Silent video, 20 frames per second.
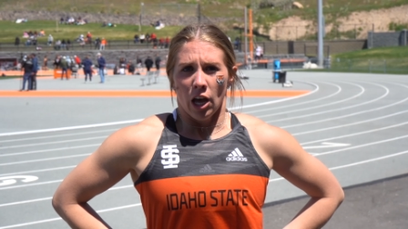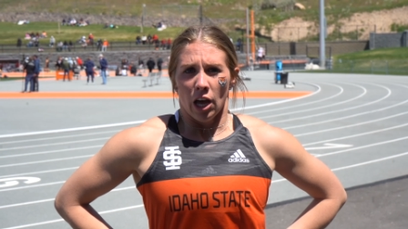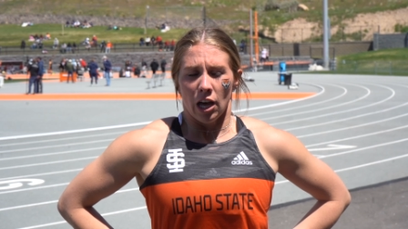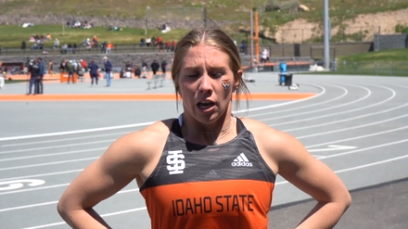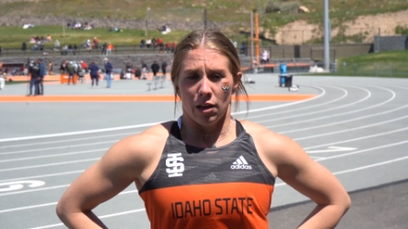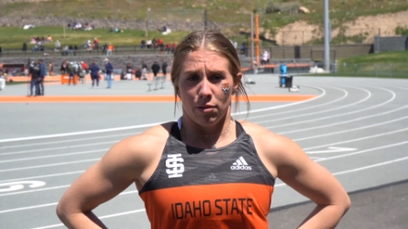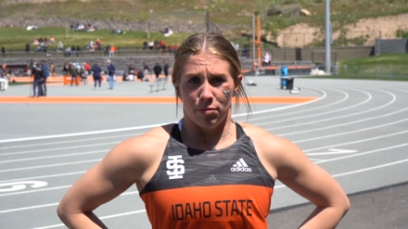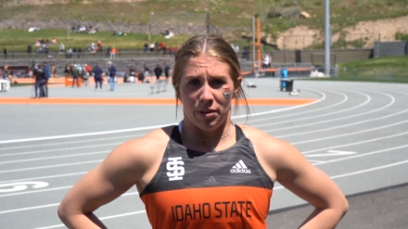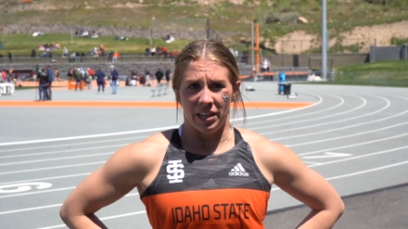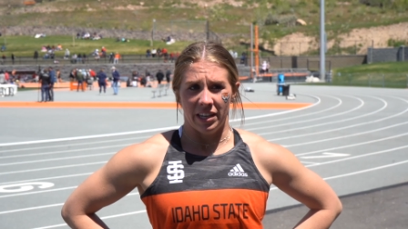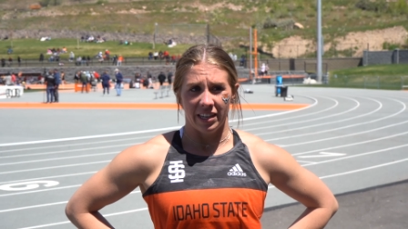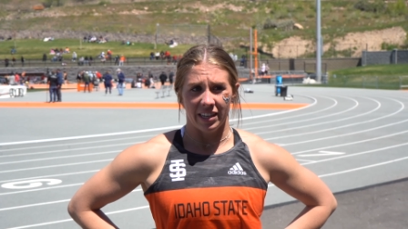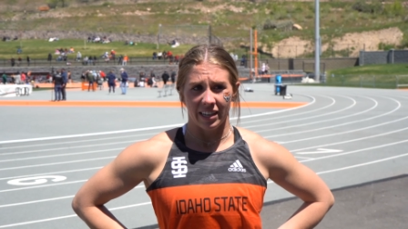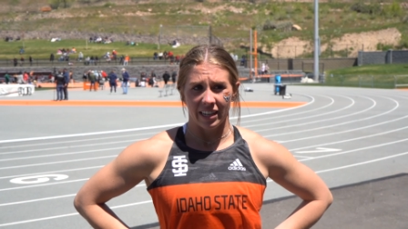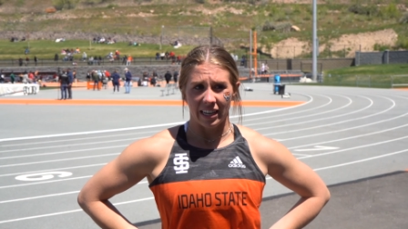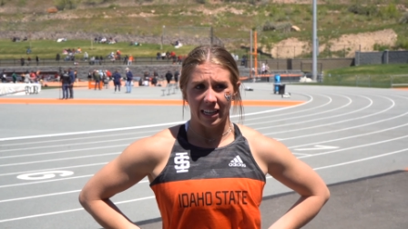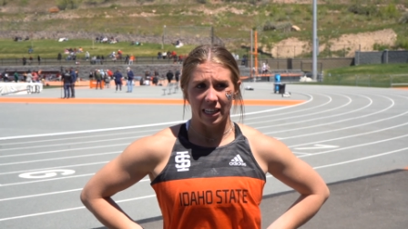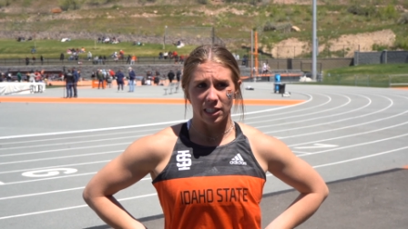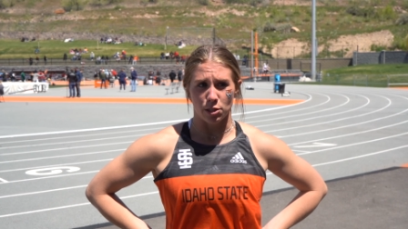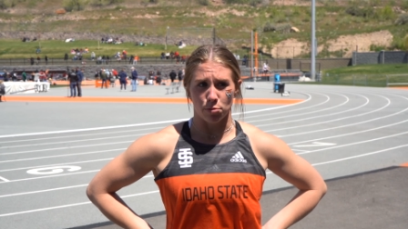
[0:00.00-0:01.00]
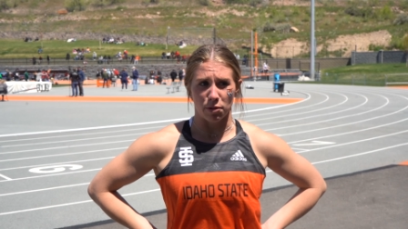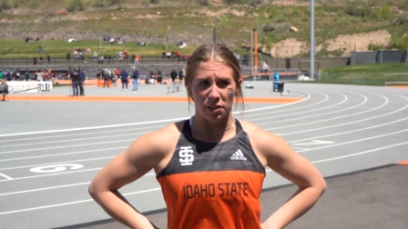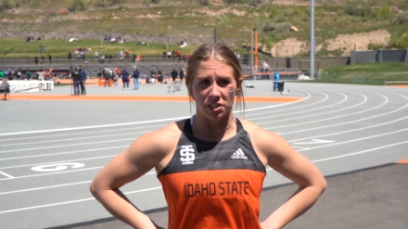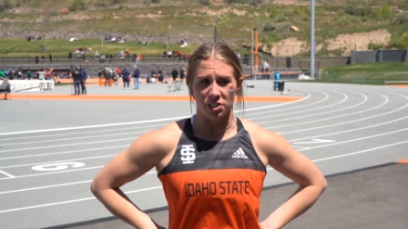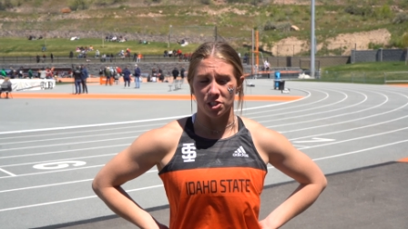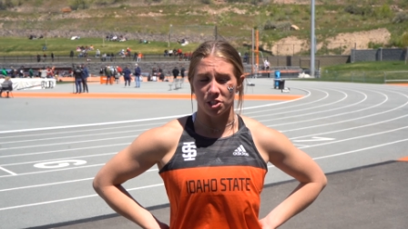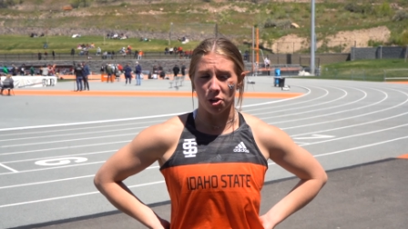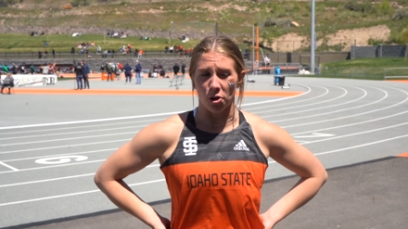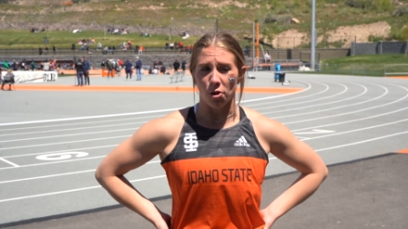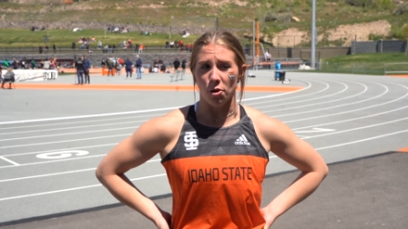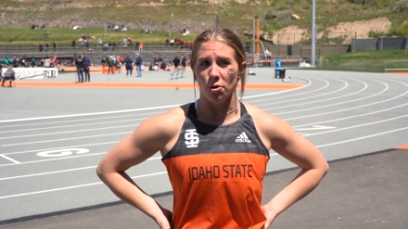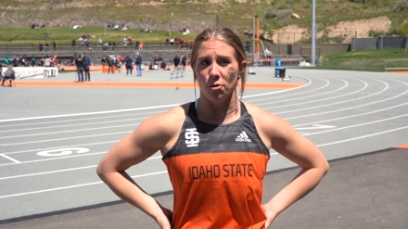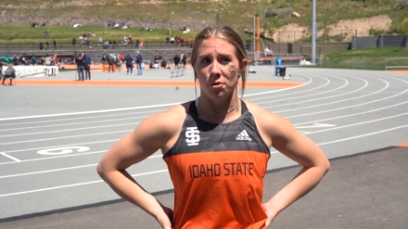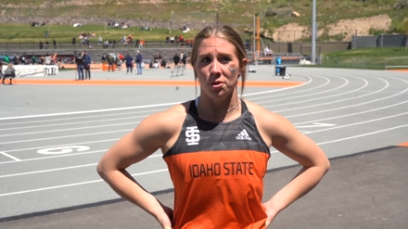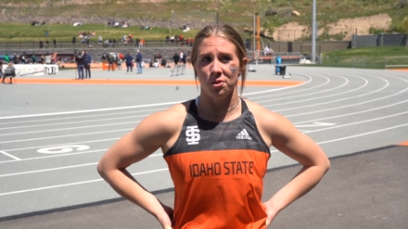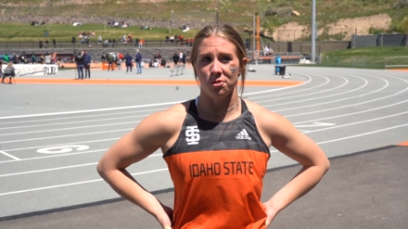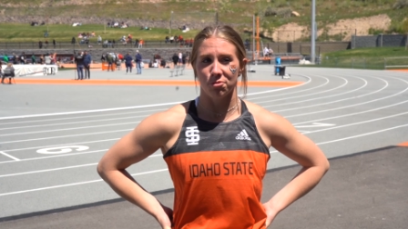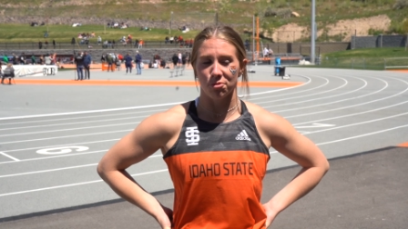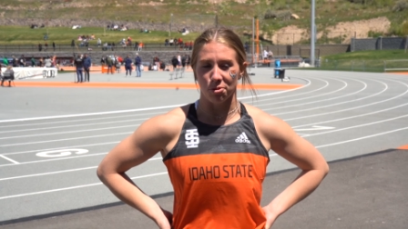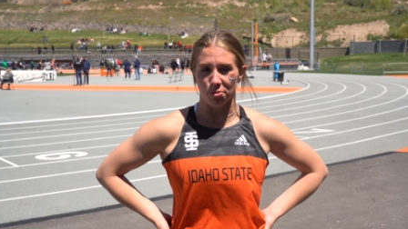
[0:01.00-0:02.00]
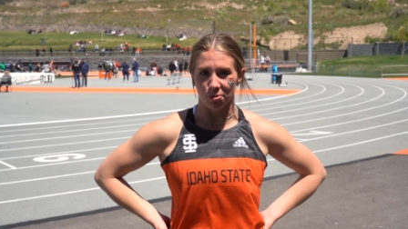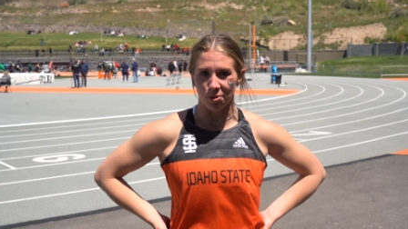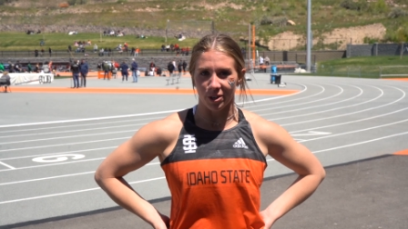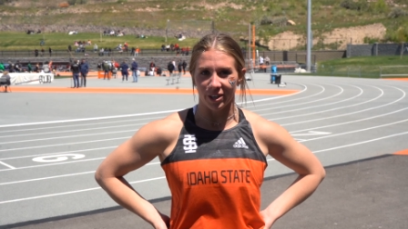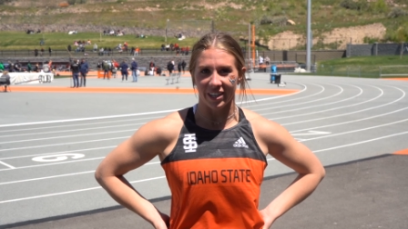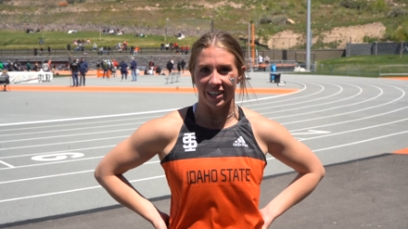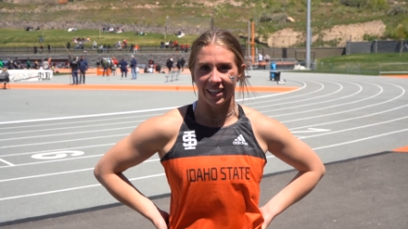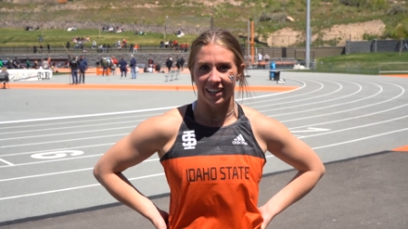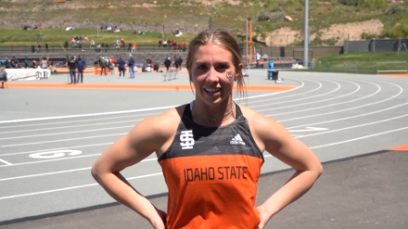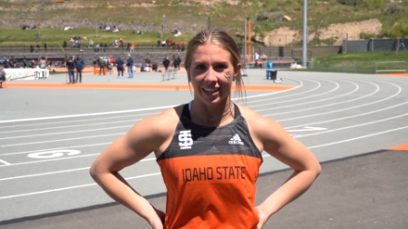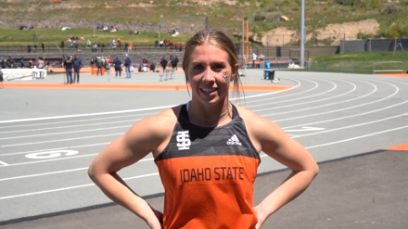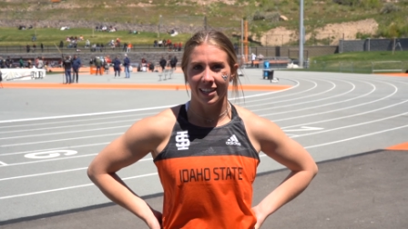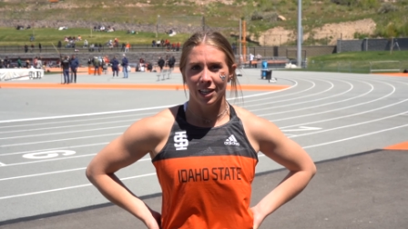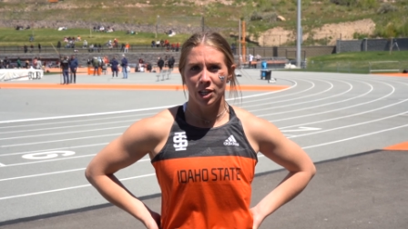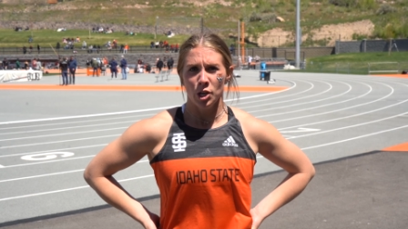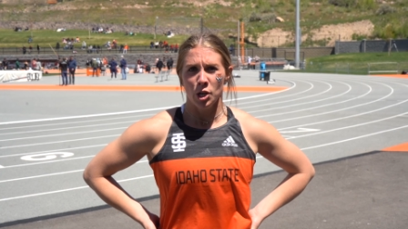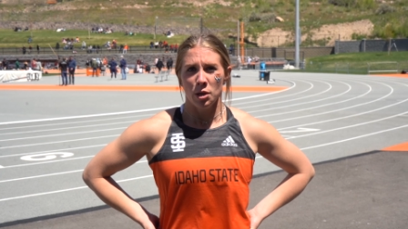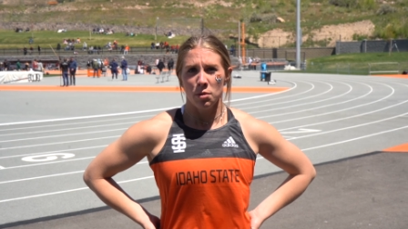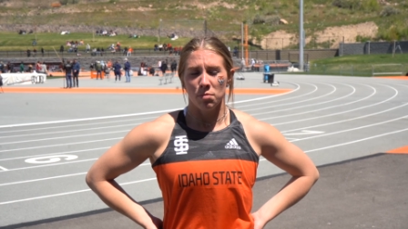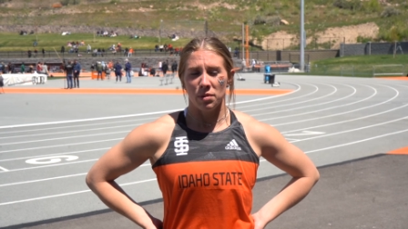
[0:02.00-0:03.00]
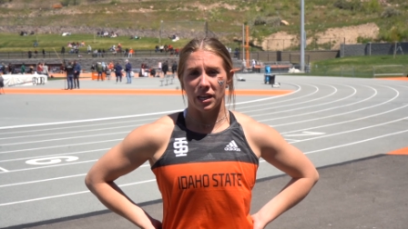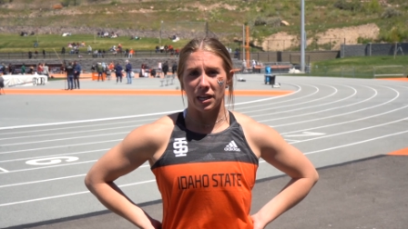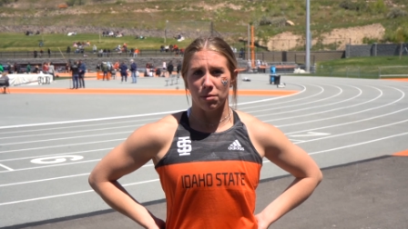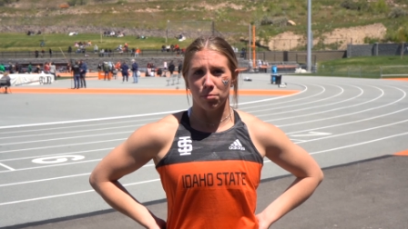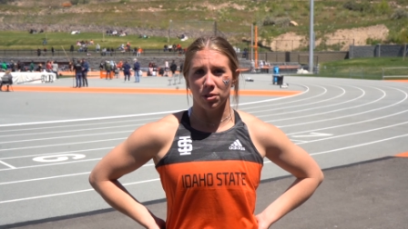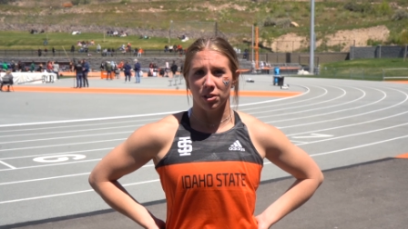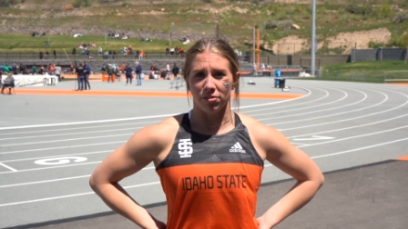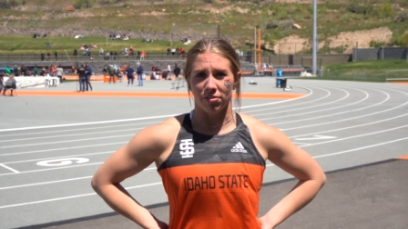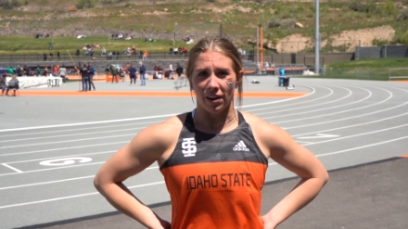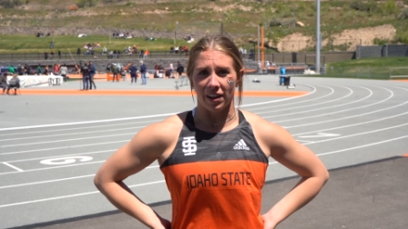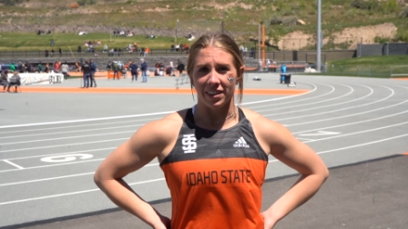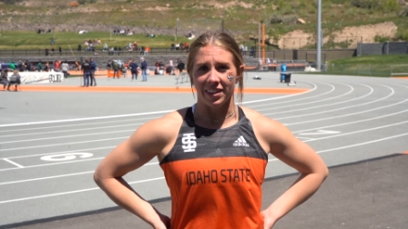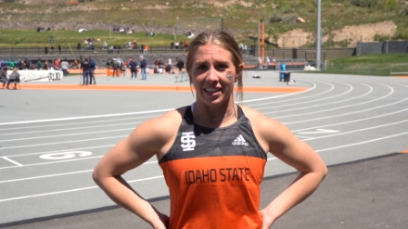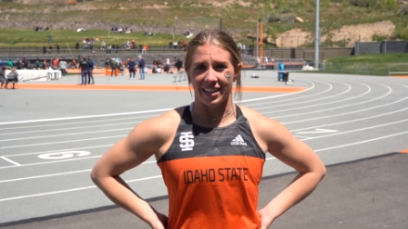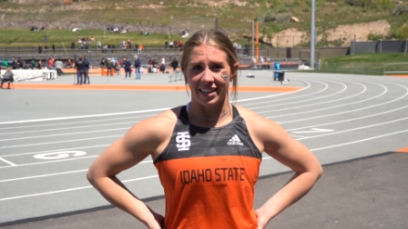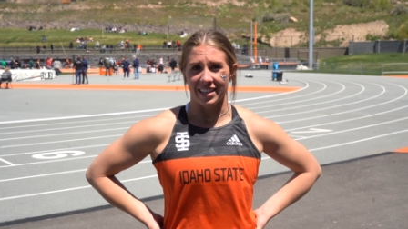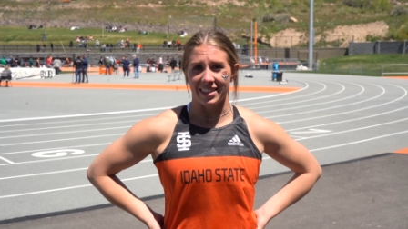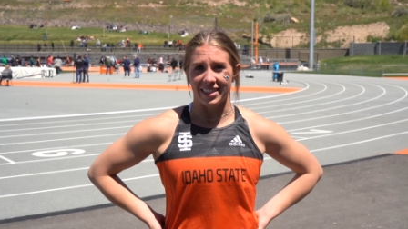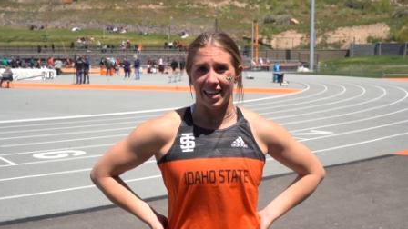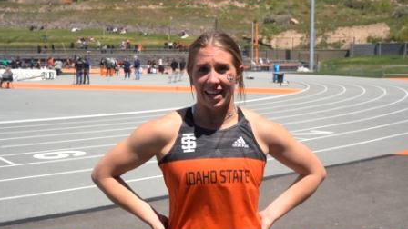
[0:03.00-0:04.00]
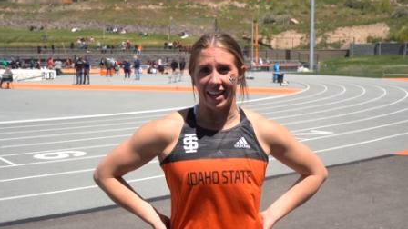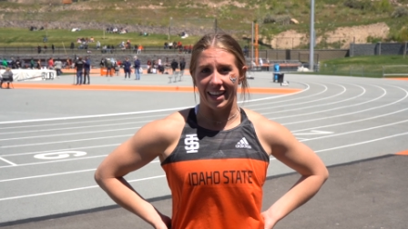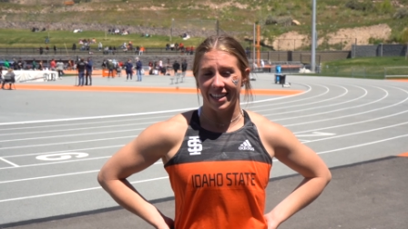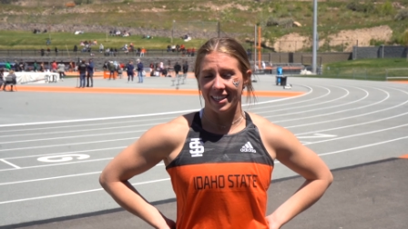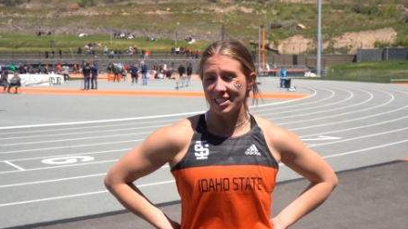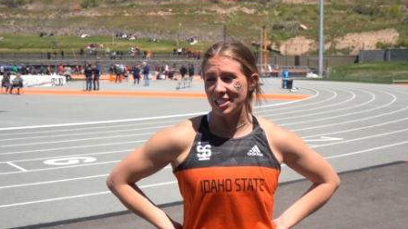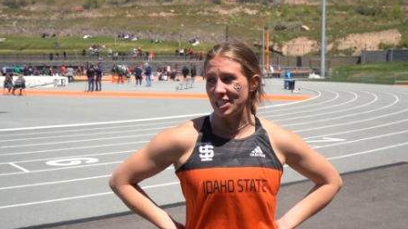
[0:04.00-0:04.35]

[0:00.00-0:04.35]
um, it's been so rewarding being able to finally get that